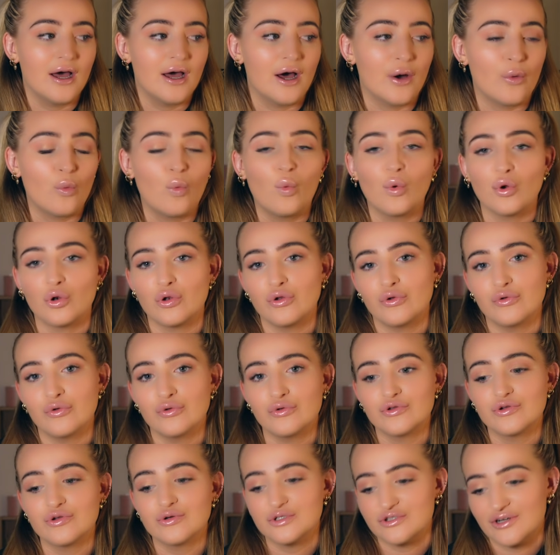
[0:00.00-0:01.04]
I want
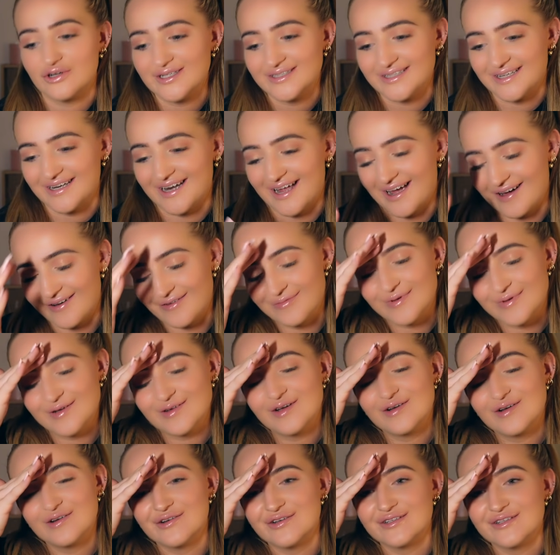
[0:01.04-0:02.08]
to address it now
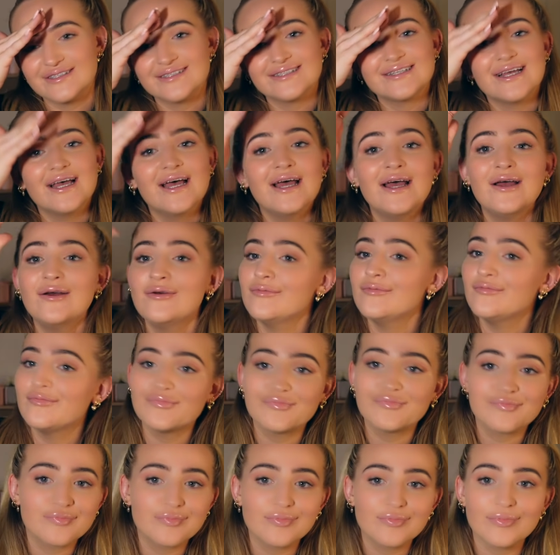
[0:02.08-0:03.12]
because
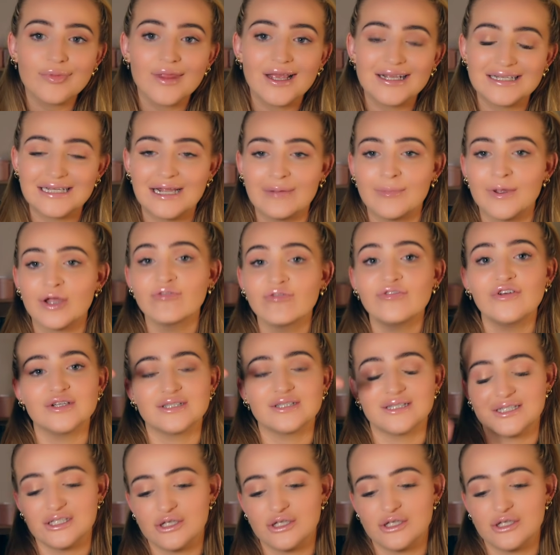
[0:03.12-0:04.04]
it's gonna be confusing.